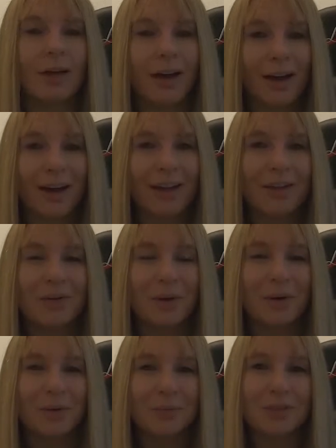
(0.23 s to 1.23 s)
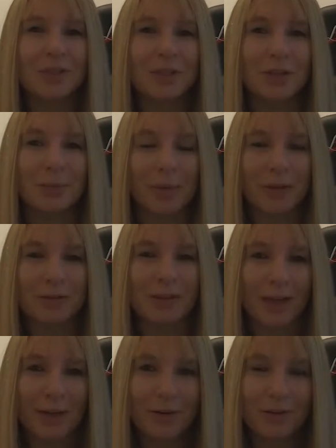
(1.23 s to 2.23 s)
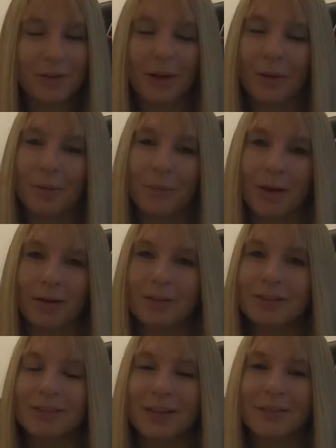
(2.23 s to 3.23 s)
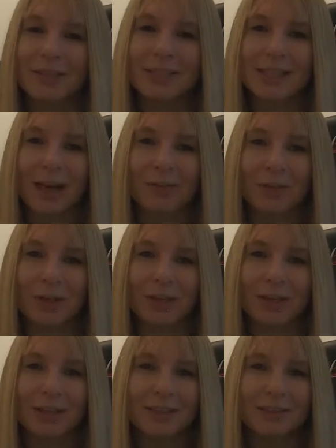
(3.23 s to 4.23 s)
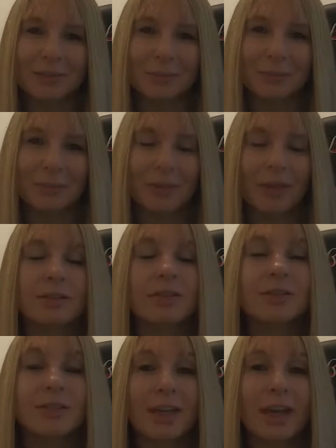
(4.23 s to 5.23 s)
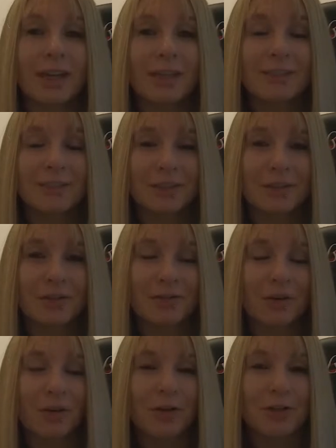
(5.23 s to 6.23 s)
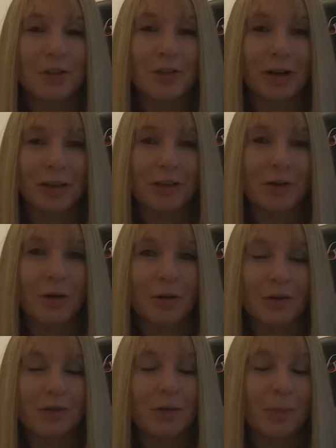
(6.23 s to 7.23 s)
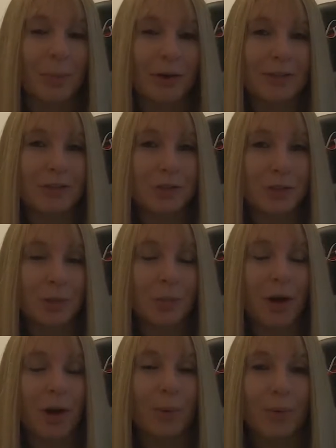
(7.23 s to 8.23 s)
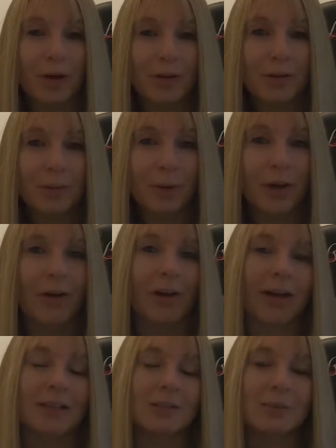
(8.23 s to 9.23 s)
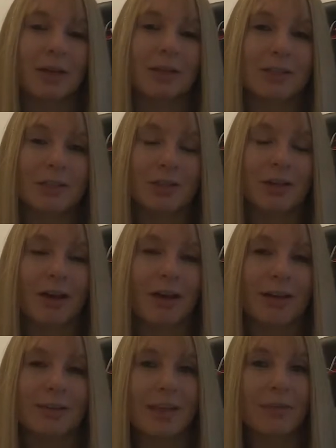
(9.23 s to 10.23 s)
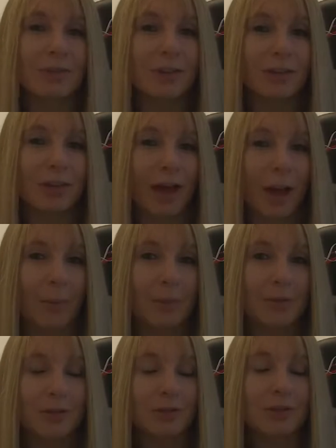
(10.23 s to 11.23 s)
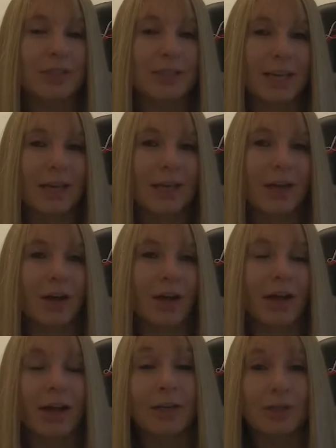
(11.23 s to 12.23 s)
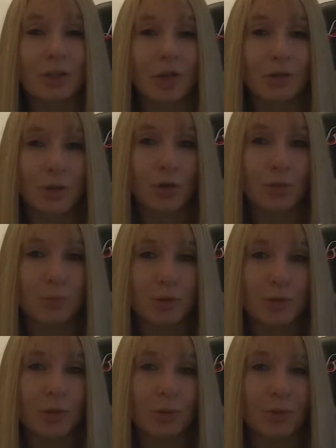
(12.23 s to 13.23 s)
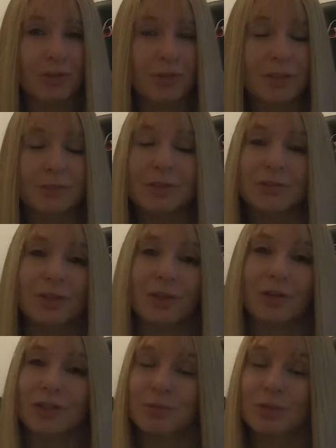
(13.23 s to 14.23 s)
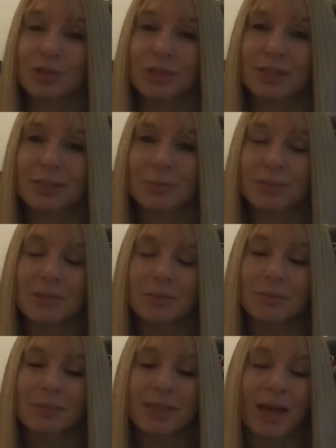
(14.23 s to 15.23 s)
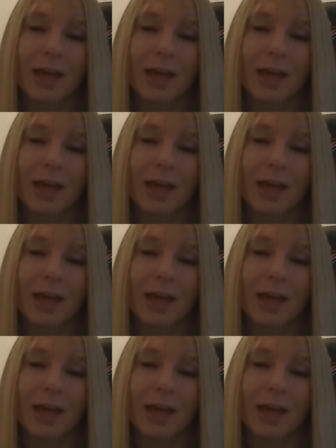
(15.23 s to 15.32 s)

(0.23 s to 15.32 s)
Hi, welcome to Mel's Health. I'm Mel, it's lovely to have you here. So today is going to follow directly on from my story part one, where I explained to you guys everything that happened on the day I had to go to hospital with some severe respiratory symptoms